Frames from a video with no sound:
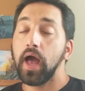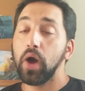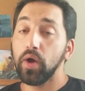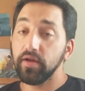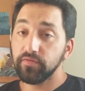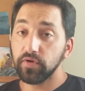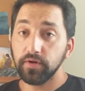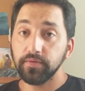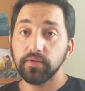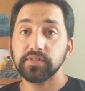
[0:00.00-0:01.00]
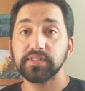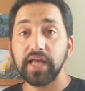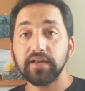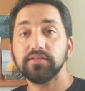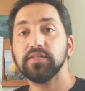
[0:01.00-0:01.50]
However,
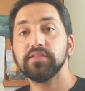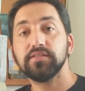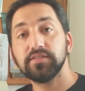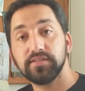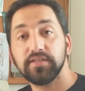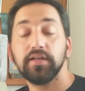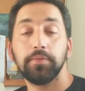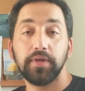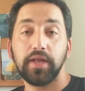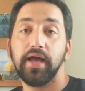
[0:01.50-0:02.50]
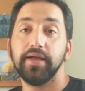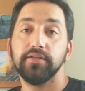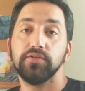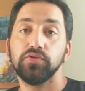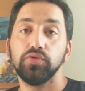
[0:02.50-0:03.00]
statuses still
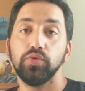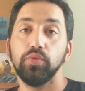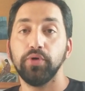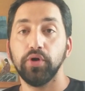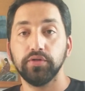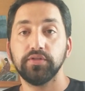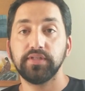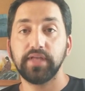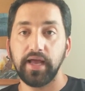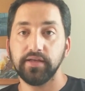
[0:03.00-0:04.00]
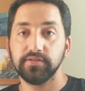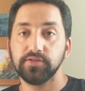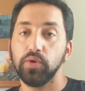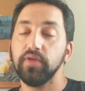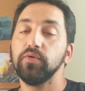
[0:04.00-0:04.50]
apply to burnt tags.
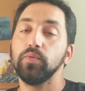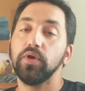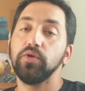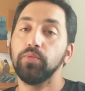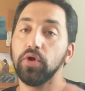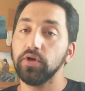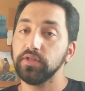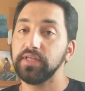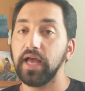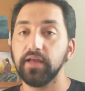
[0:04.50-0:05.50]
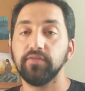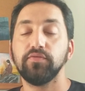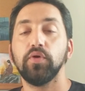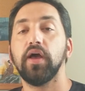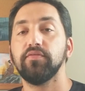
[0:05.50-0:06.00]
So even when you burn a tag,
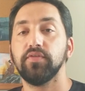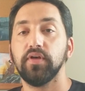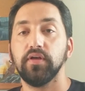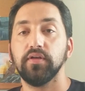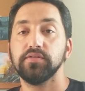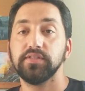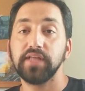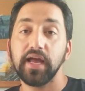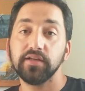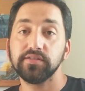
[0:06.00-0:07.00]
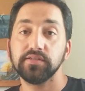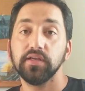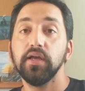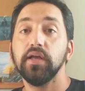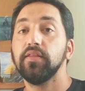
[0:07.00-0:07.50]
if you have a status
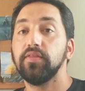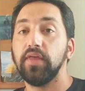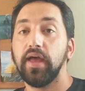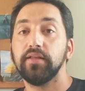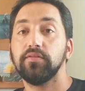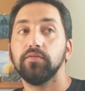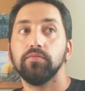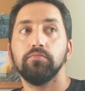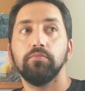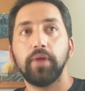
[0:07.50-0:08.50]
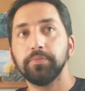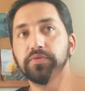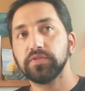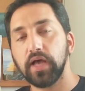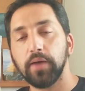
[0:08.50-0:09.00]
that
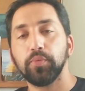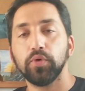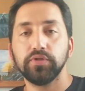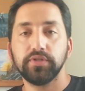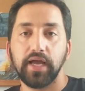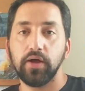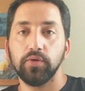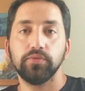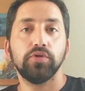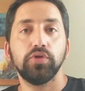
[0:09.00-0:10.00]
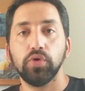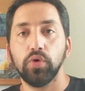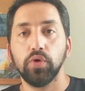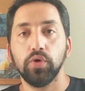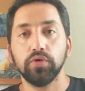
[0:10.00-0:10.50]
bumps up or down
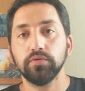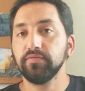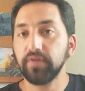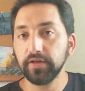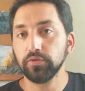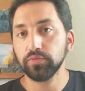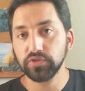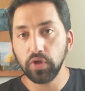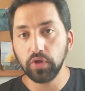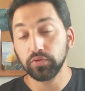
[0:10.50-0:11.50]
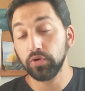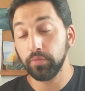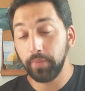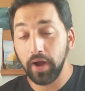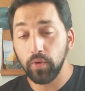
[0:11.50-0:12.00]
your final result or
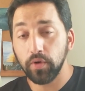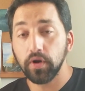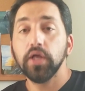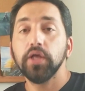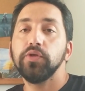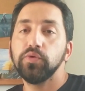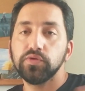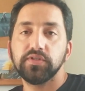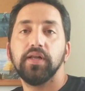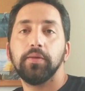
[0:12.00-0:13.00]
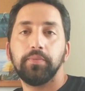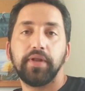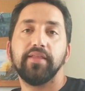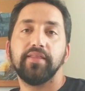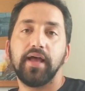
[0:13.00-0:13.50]
your power, you still
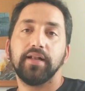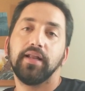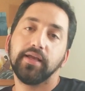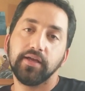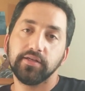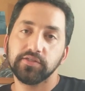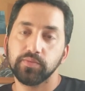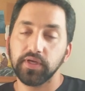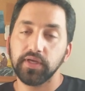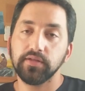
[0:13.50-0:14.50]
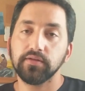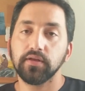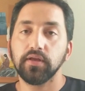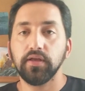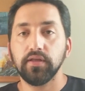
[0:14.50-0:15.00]
apply that like I explained
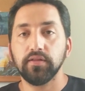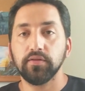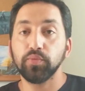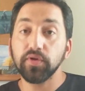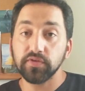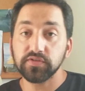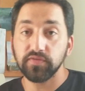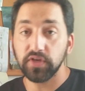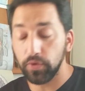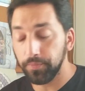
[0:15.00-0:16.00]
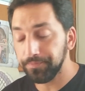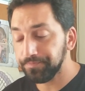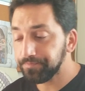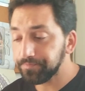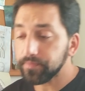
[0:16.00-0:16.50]
in the previous video.
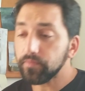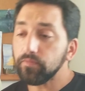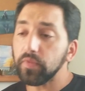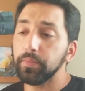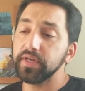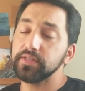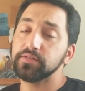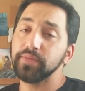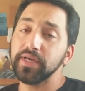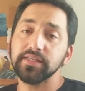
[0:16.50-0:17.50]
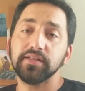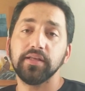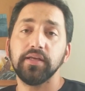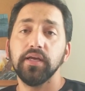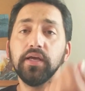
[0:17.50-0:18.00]
But it's
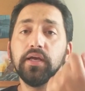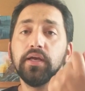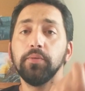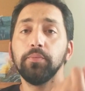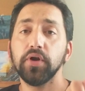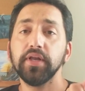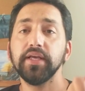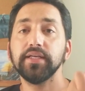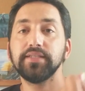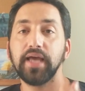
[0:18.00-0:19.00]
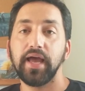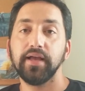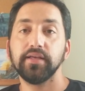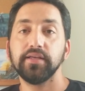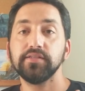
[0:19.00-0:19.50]
basically, burning a
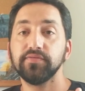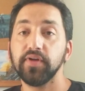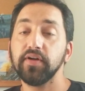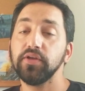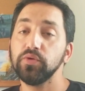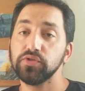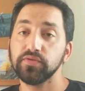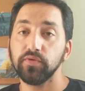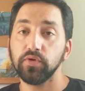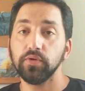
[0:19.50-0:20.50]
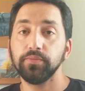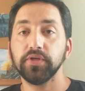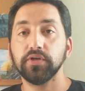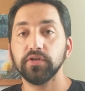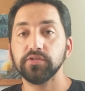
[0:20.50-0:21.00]
tag is very useful
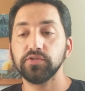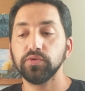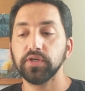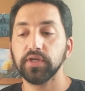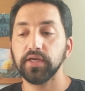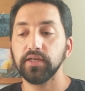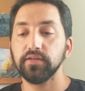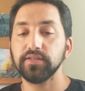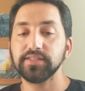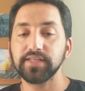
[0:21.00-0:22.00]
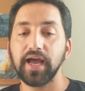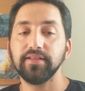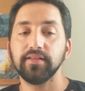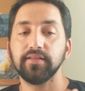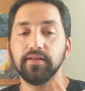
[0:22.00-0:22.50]
because you can
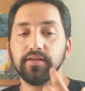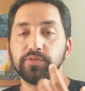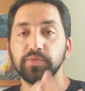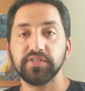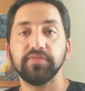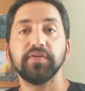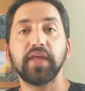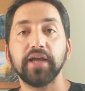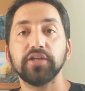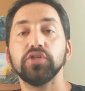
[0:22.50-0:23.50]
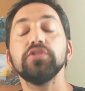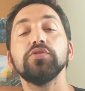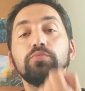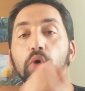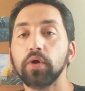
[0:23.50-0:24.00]
decide that a specific action
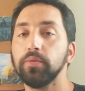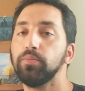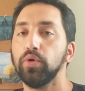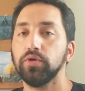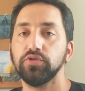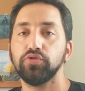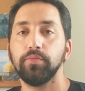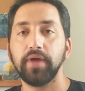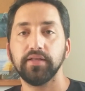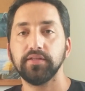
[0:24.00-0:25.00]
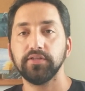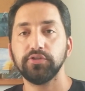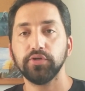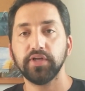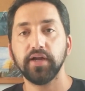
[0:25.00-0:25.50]
is more important dramatically to your